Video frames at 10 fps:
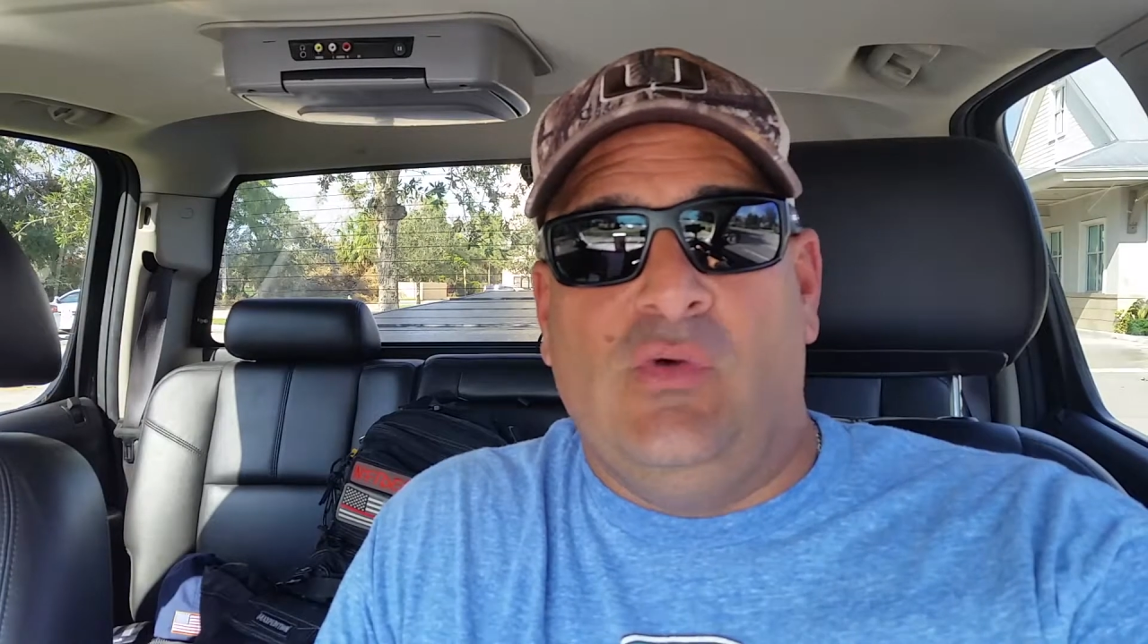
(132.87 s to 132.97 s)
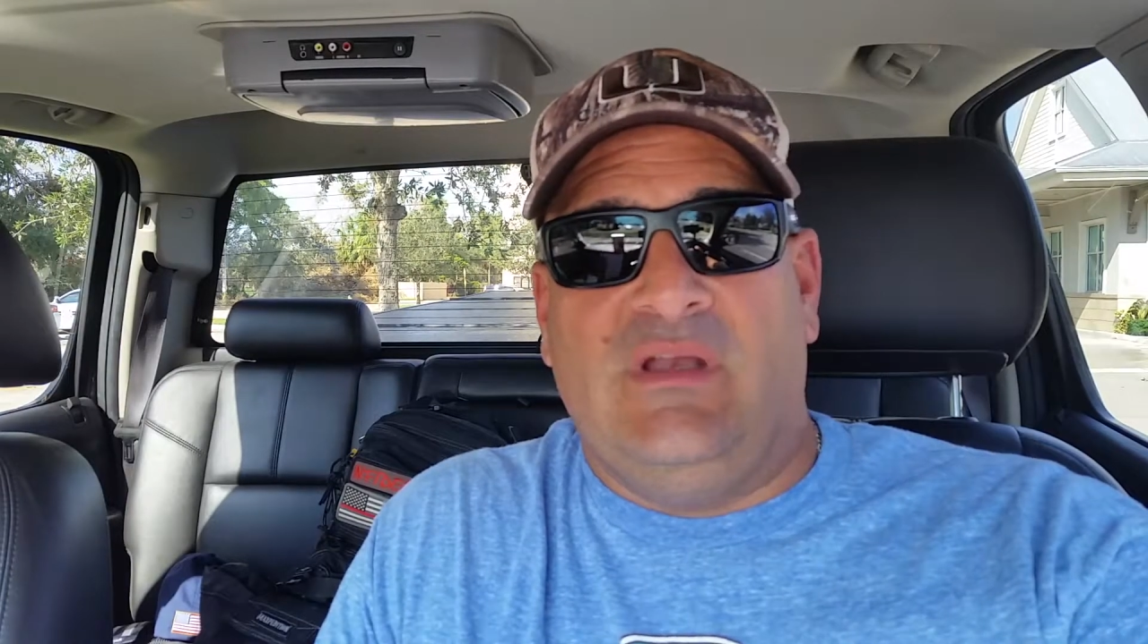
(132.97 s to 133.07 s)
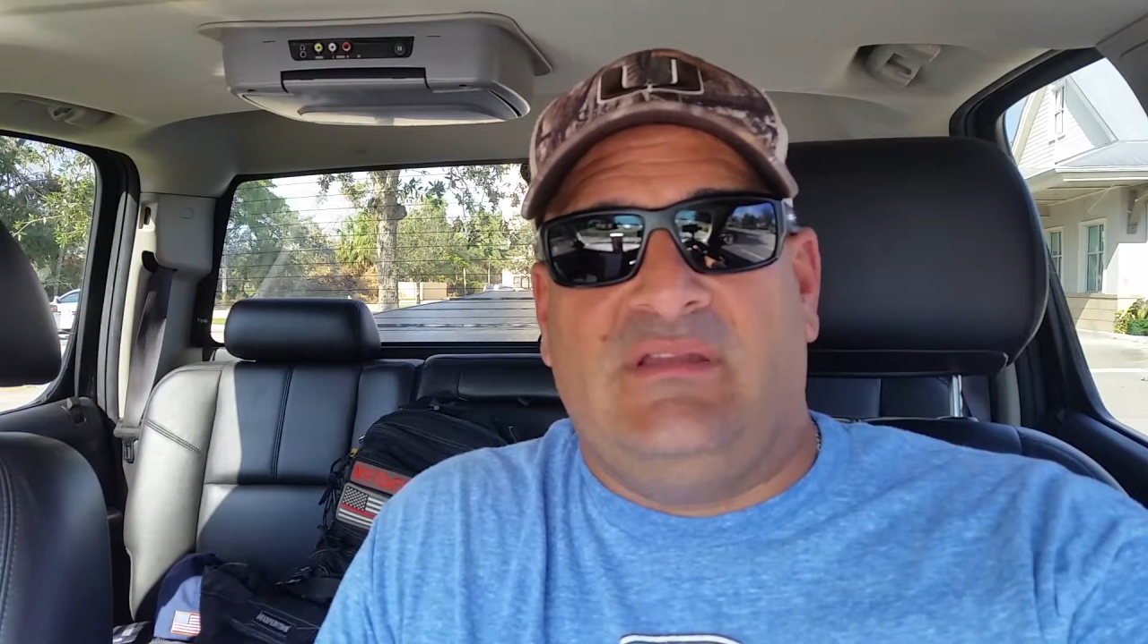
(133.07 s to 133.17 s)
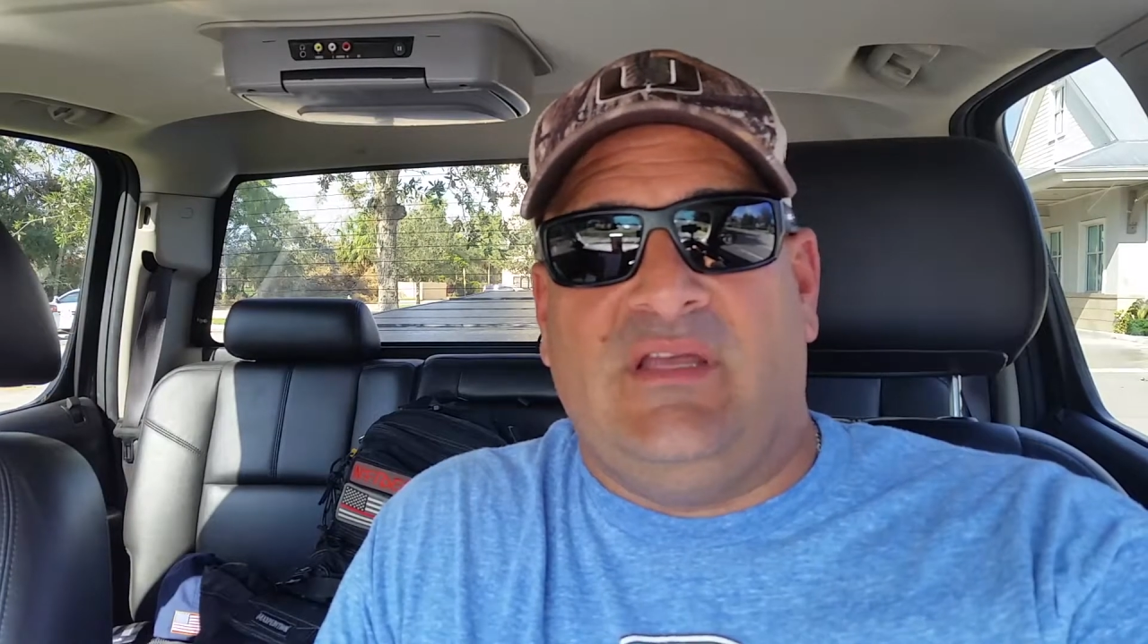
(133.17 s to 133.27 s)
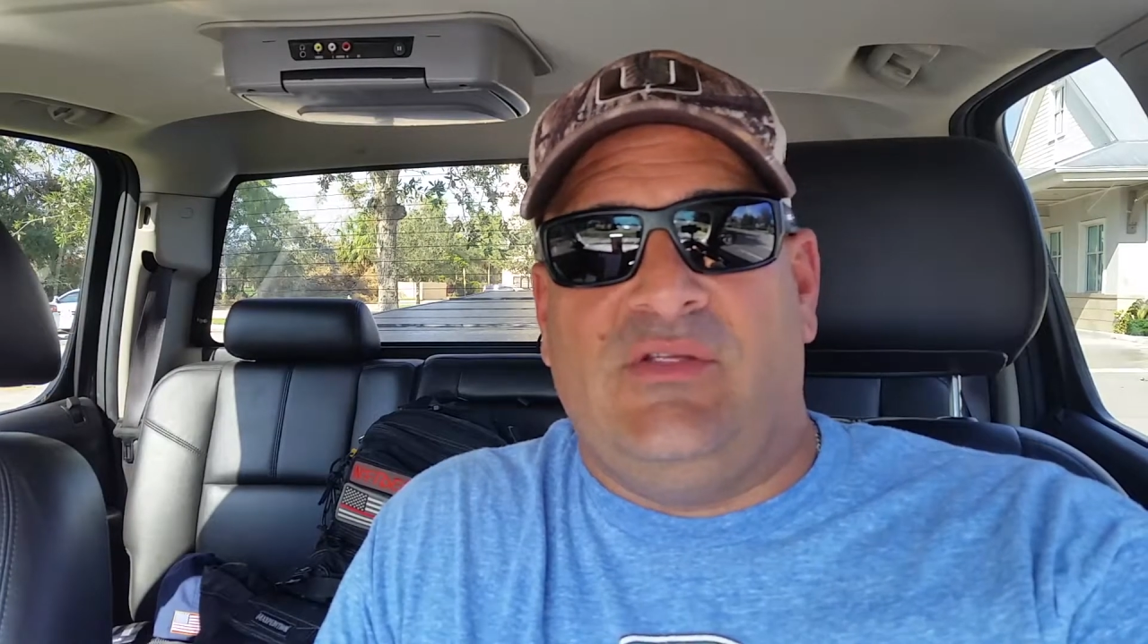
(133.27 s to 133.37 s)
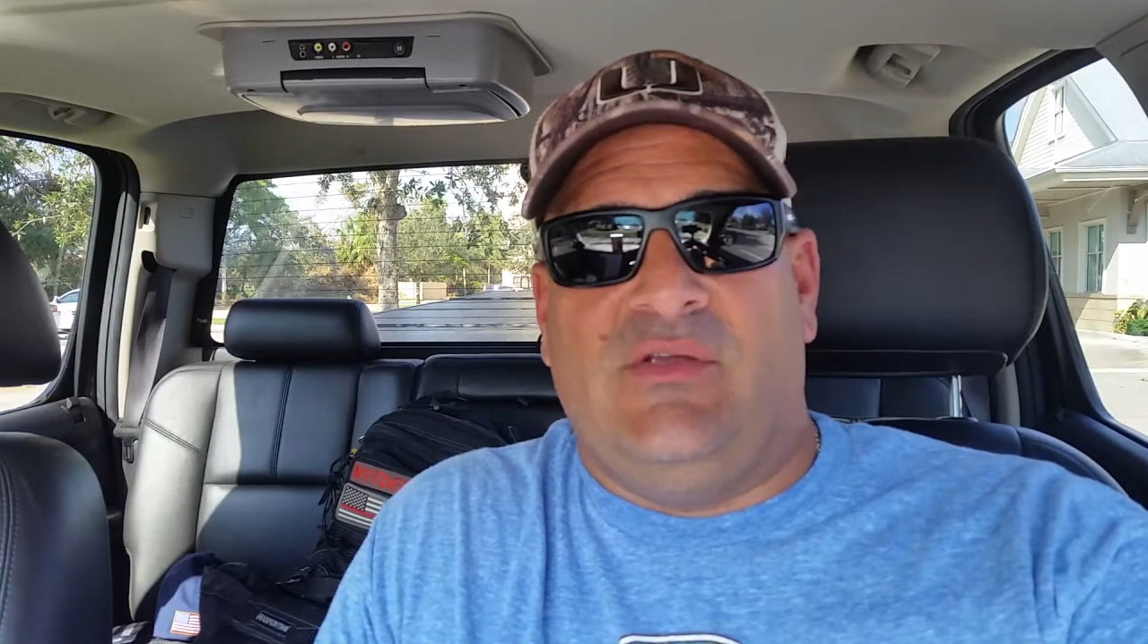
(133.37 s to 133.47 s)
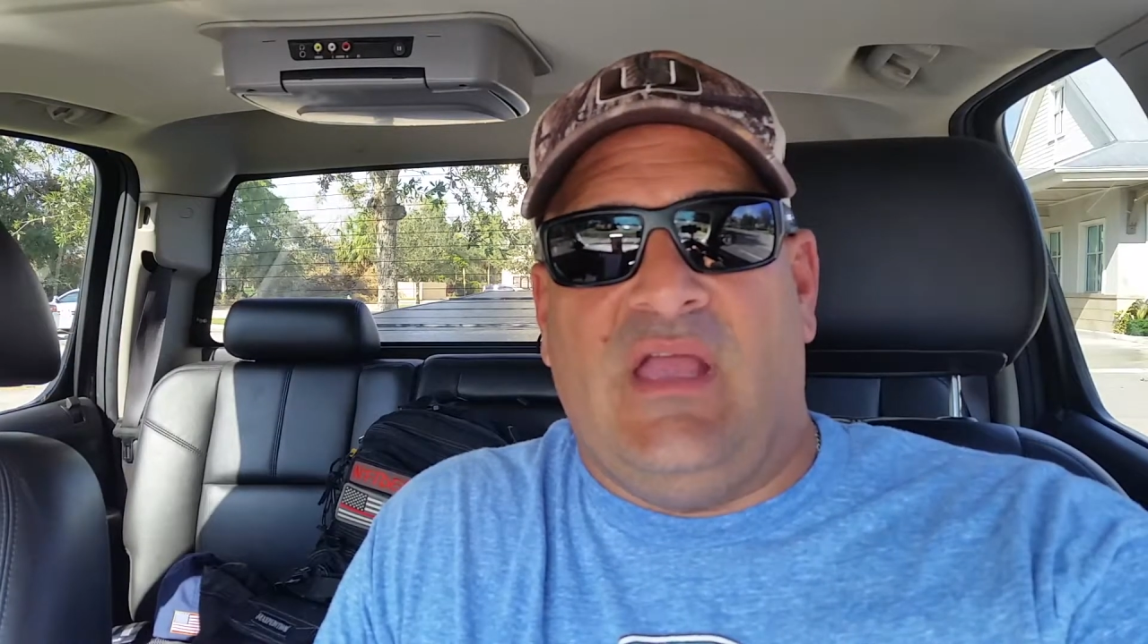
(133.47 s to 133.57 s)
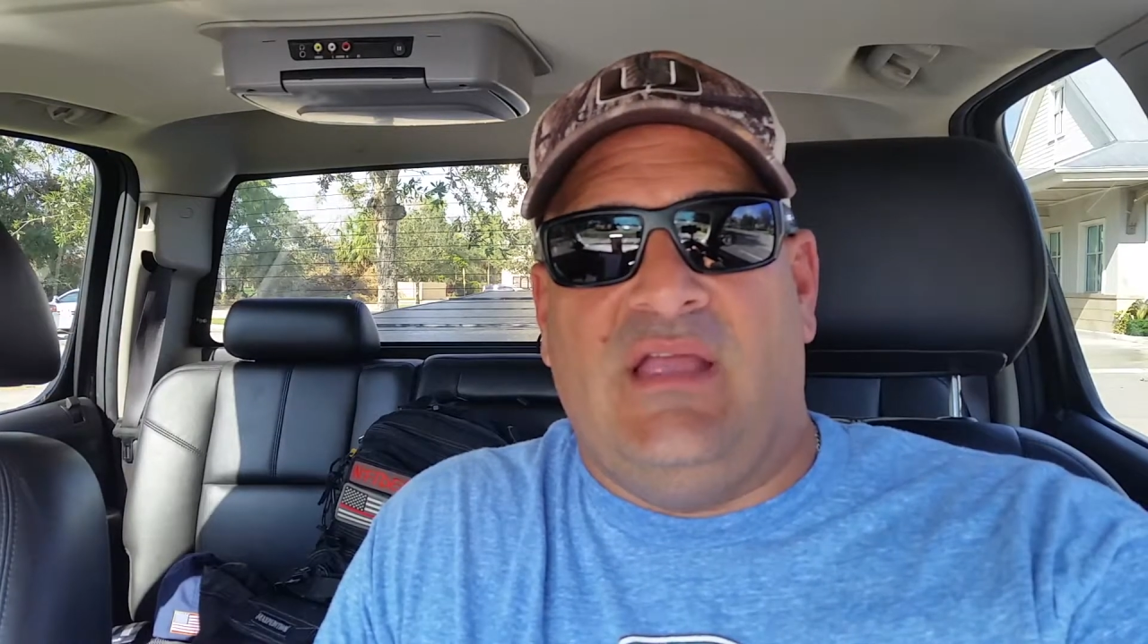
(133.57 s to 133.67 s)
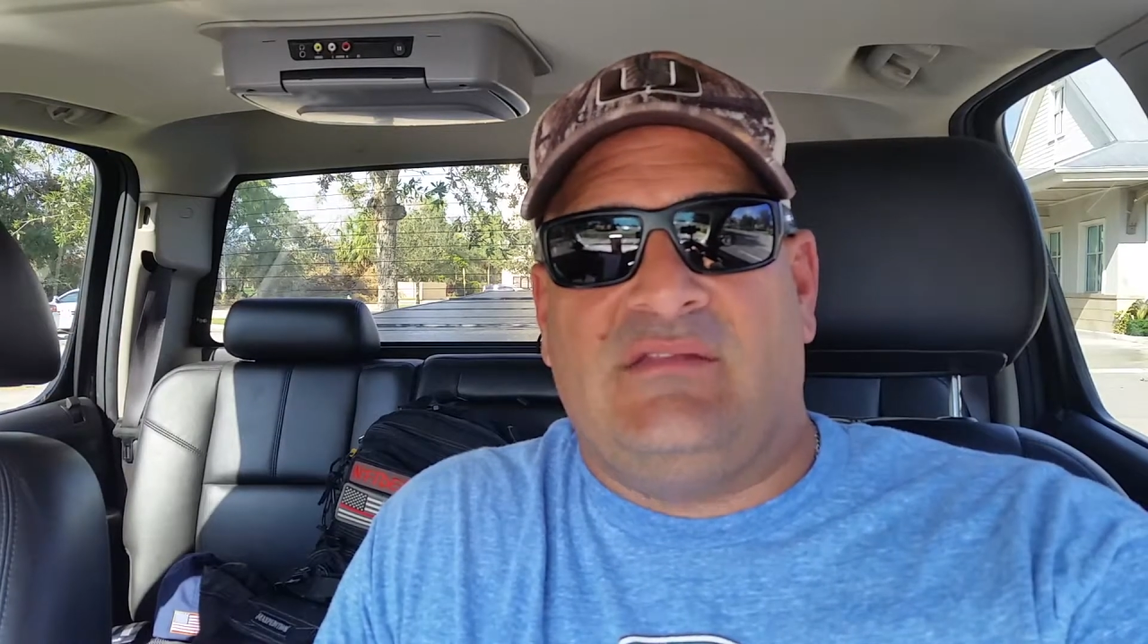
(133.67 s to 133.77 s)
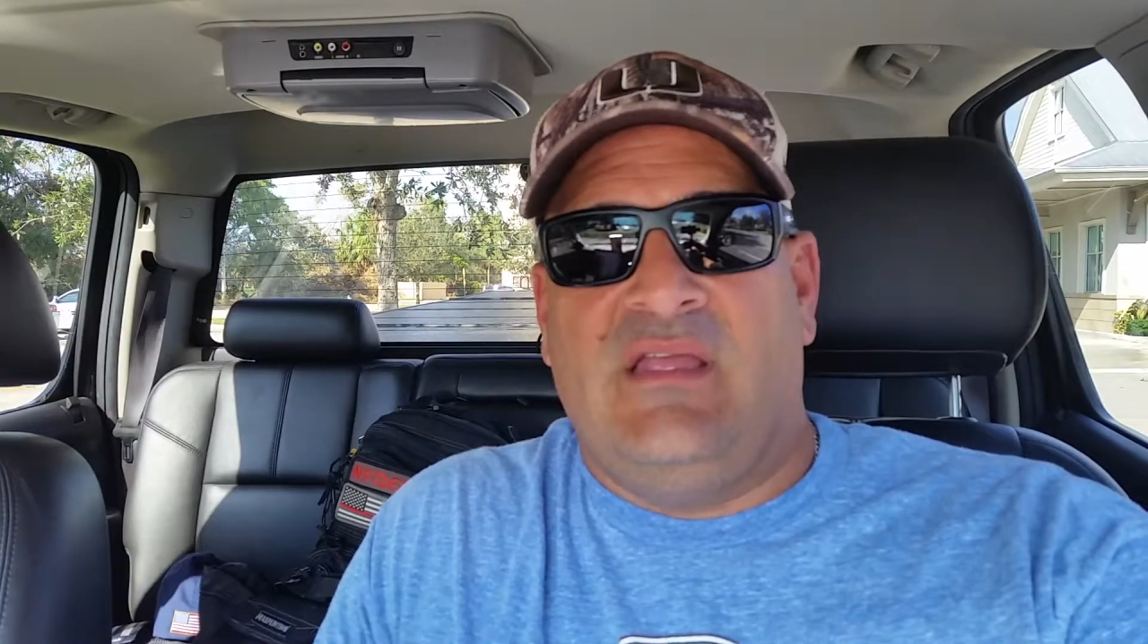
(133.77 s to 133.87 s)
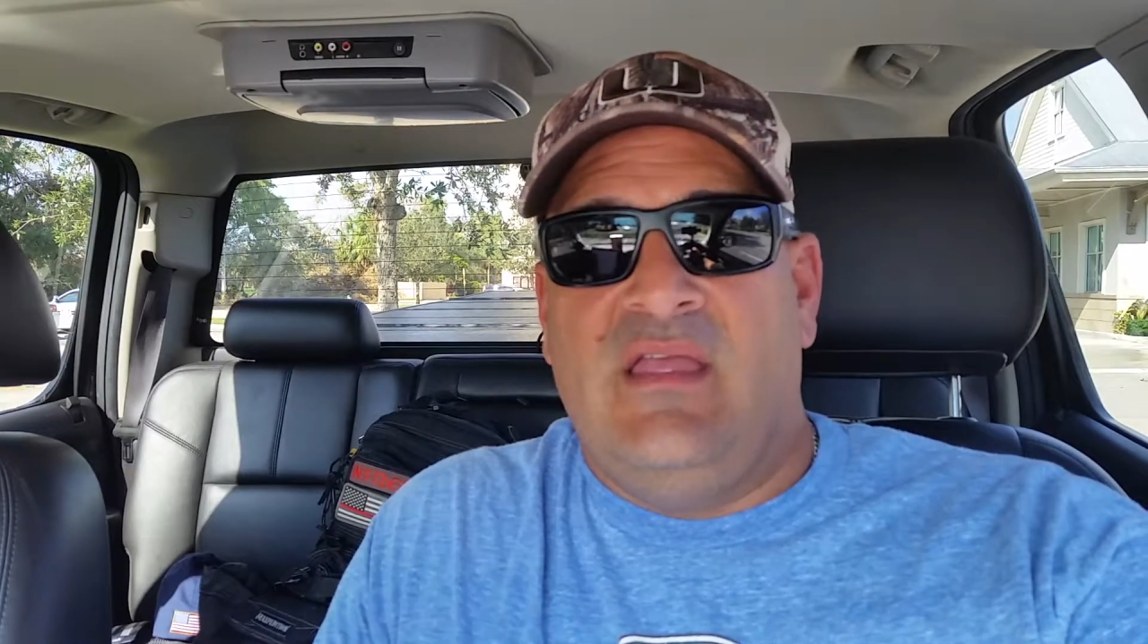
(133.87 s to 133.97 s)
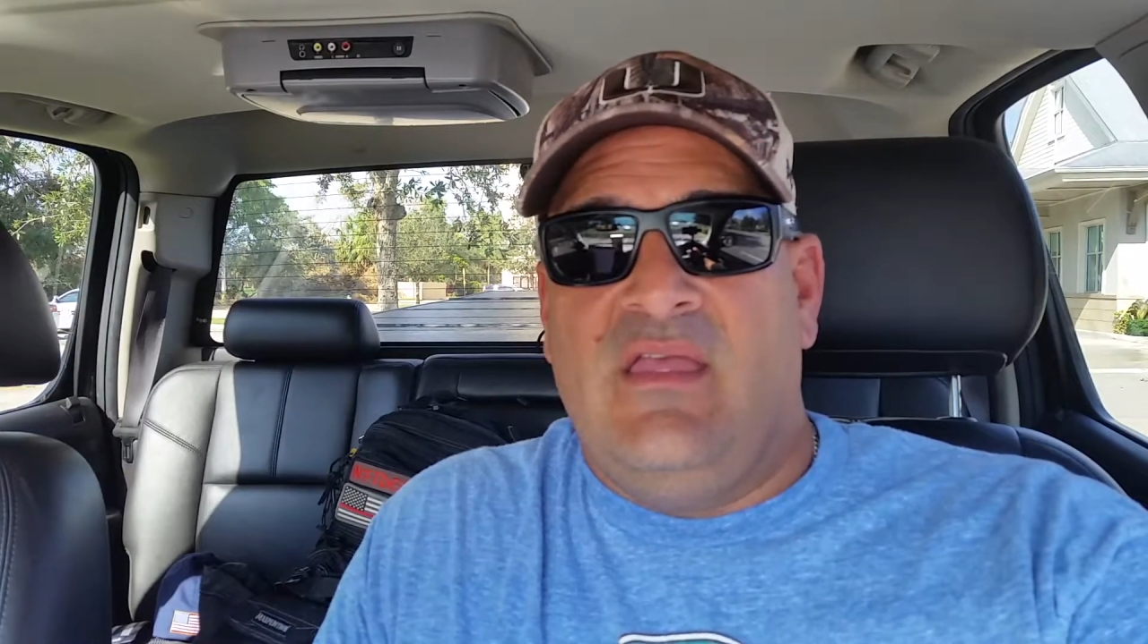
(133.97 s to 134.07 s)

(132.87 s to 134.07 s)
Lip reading: want to tell you guys